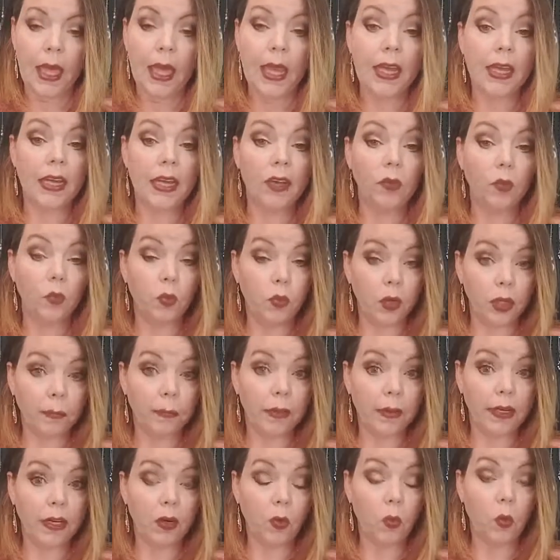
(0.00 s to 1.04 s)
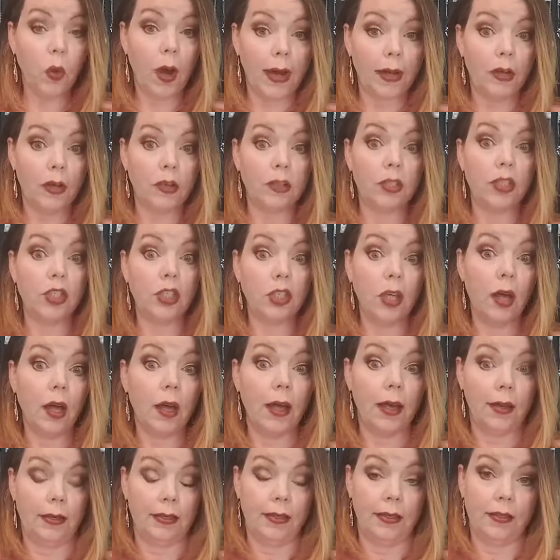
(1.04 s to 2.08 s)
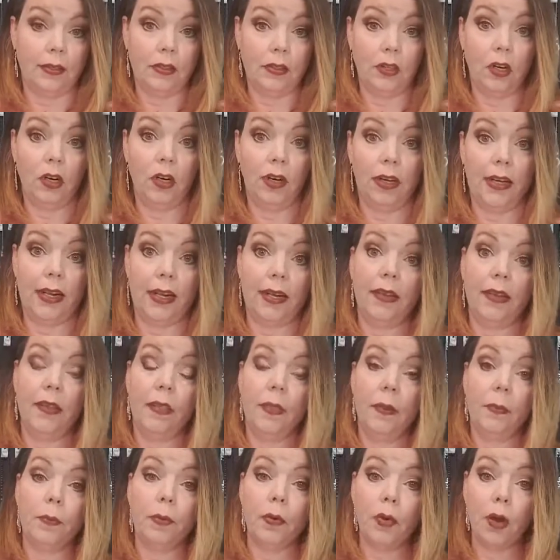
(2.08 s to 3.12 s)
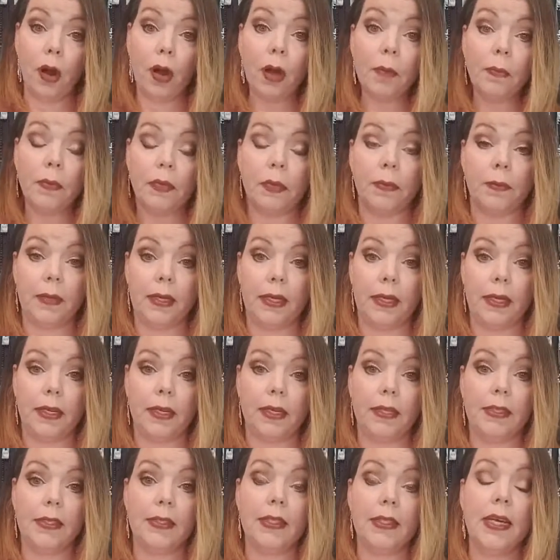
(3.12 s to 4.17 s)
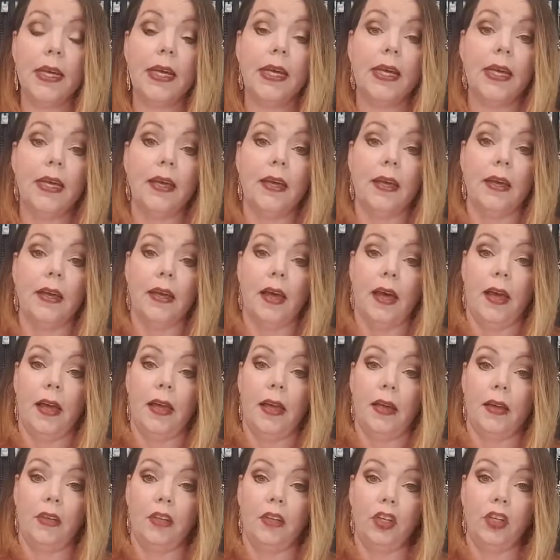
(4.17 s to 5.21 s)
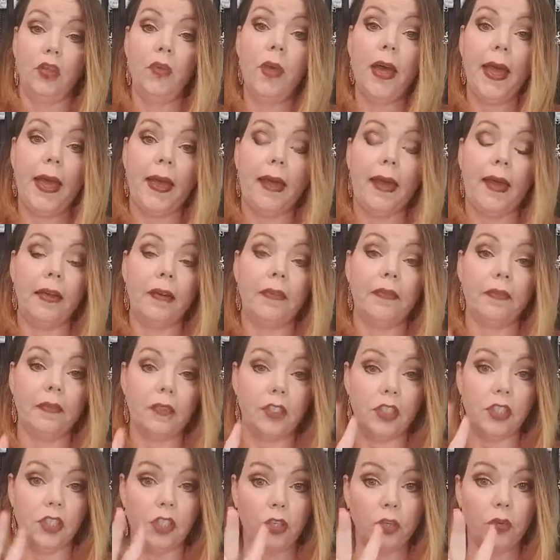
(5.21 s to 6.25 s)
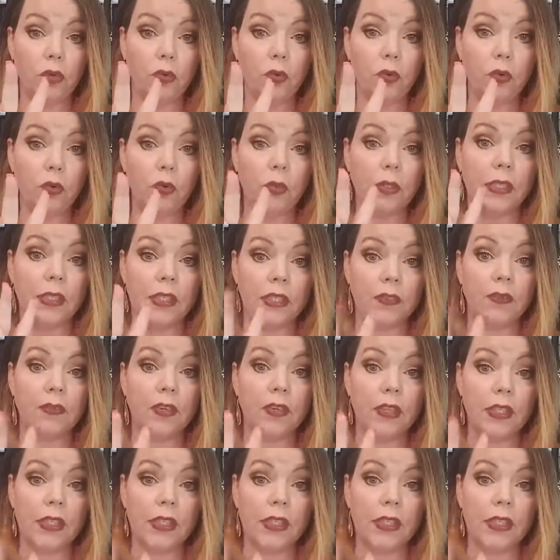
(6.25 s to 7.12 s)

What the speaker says: It would be a wider shot, Darlene. The problem is you have two different